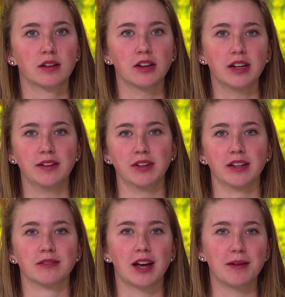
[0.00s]
Good
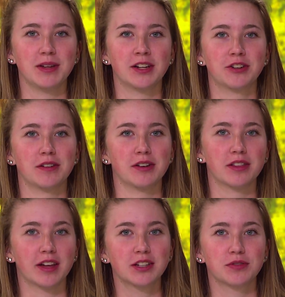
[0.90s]
evening. I'm Nina
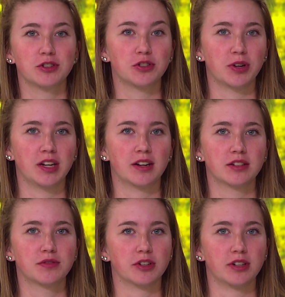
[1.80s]
Griffith. Thanks for joining
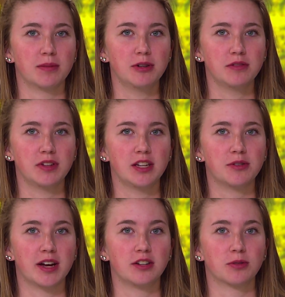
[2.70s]
us for
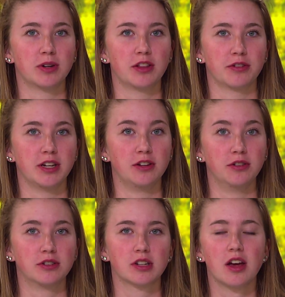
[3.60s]
WVUA 23
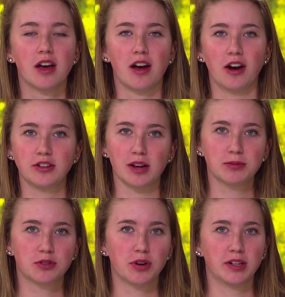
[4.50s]
News. Our
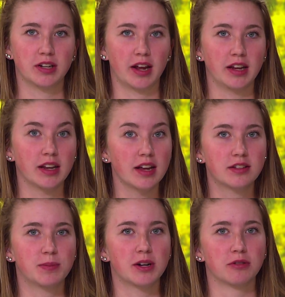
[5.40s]
top story tonight,
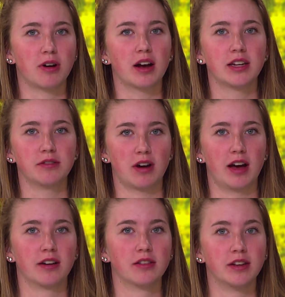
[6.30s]
it's been a rocky
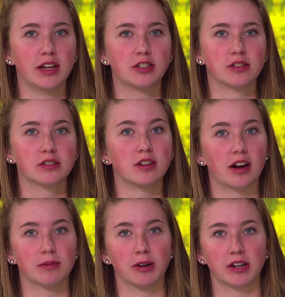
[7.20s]
ride on the nation's
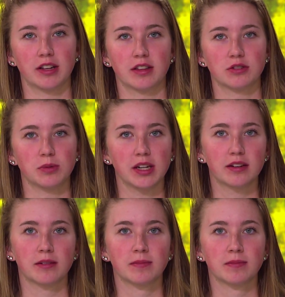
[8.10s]
stock market this week.